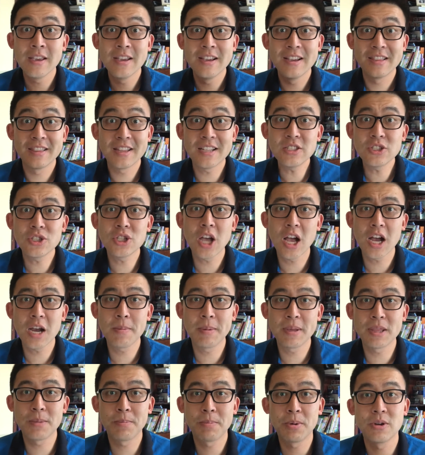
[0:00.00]
Let's talk
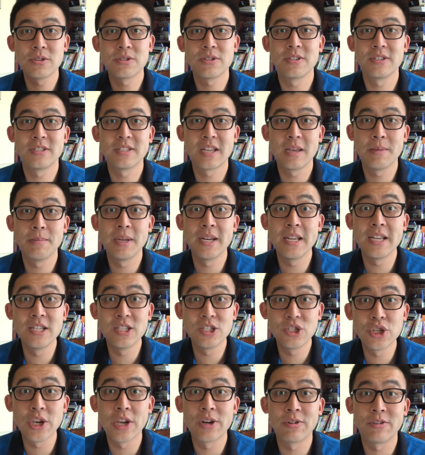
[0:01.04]
about the personal statement in
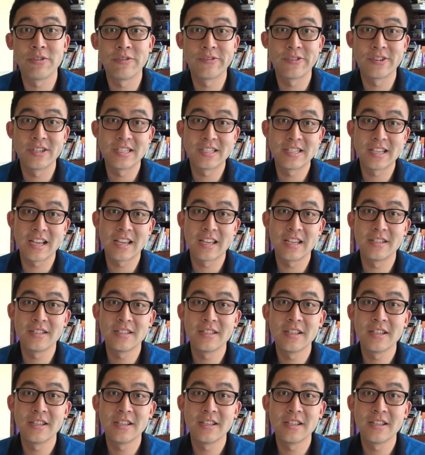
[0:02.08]
general for a second.